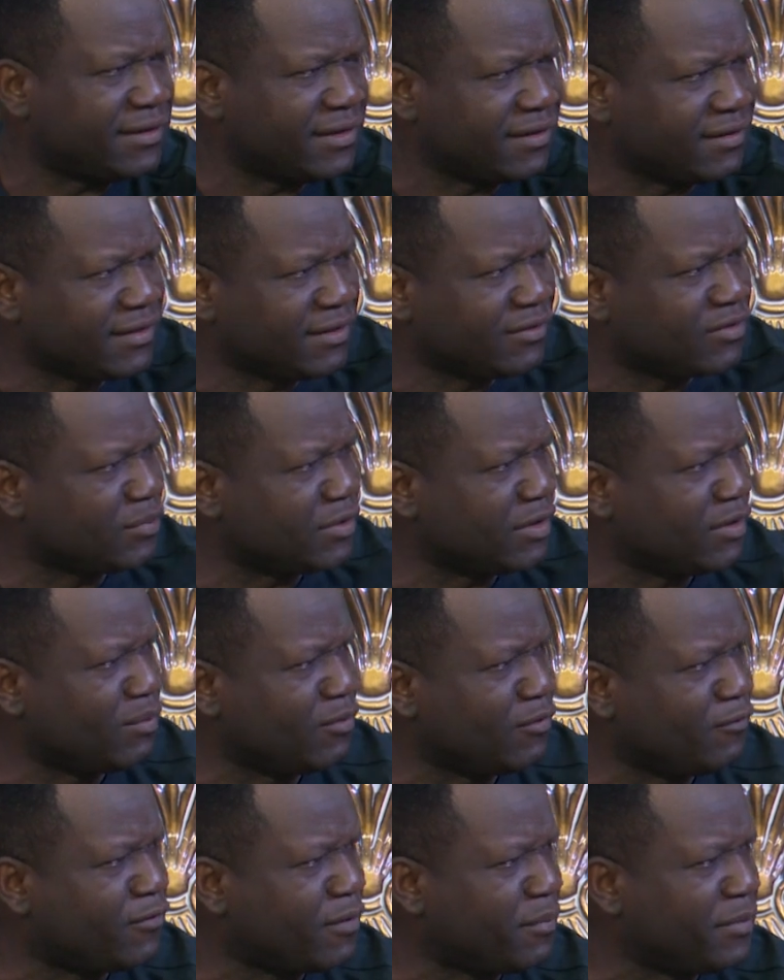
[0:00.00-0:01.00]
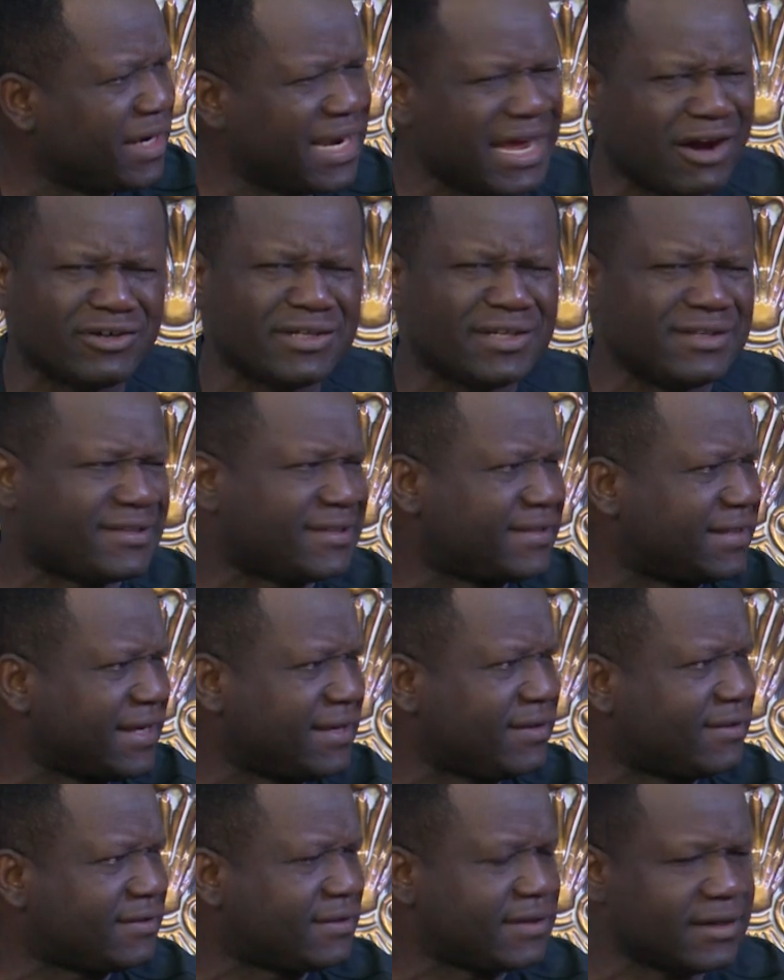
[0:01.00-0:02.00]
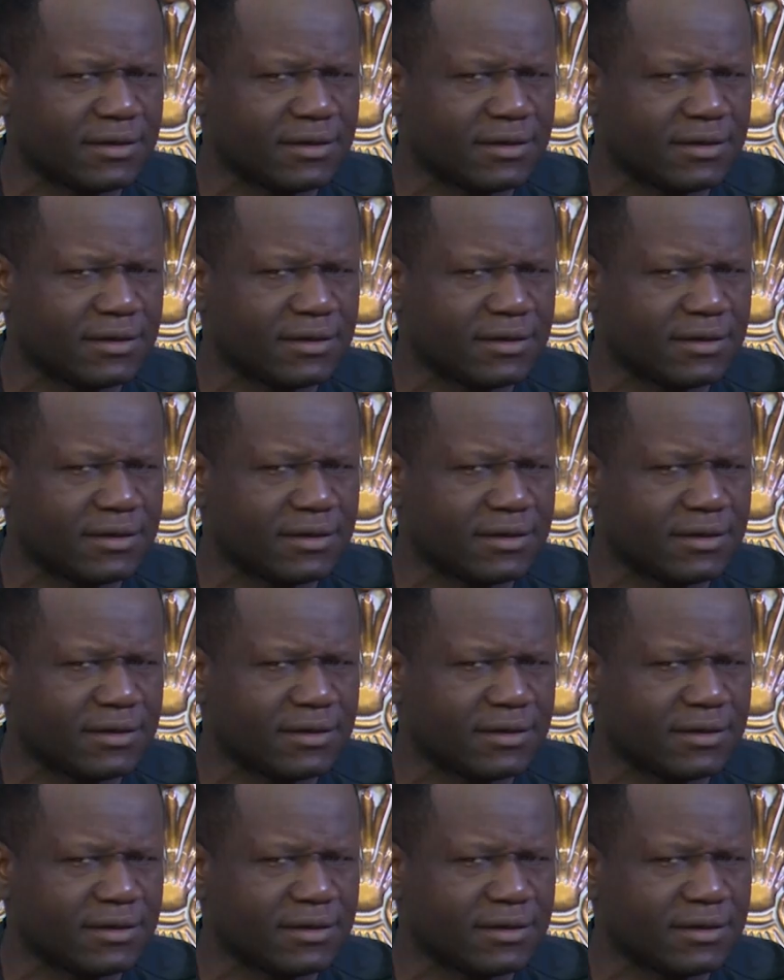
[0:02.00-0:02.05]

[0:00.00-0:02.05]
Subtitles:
things need to be removed from it. Like all this sin.